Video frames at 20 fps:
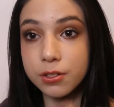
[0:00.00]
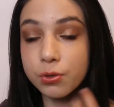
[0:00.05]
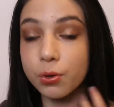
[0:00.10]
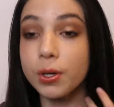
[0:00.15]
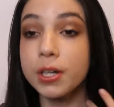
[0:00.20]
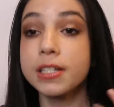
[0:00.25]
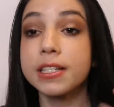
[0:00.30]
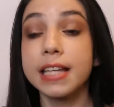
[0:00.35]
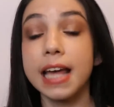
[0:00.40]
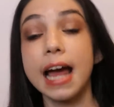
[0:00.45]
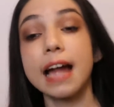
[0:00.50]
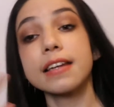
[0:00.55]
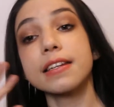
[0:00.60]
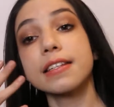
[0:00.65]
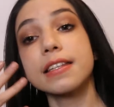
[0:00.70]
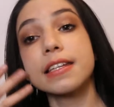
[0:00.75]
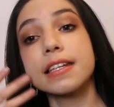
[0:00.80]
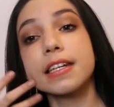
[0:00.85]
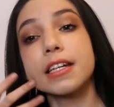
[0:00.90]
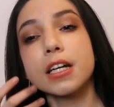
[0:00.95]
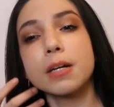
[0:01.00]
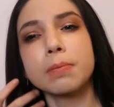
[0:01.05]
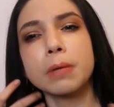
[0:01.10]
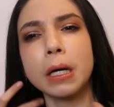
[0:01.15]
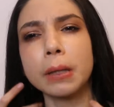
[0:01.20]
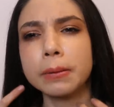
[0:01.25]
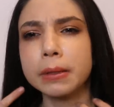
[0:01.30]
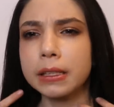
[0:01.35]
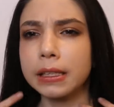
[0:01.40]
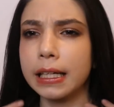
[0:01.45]
towards the end of the year,
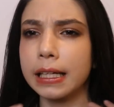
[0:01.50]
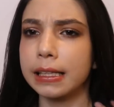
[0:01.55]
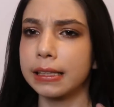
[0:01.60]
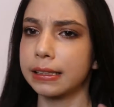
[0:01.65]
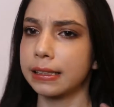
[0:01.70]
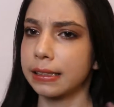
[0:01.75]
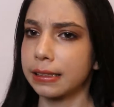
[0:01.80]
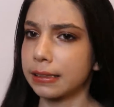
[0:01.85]
probably like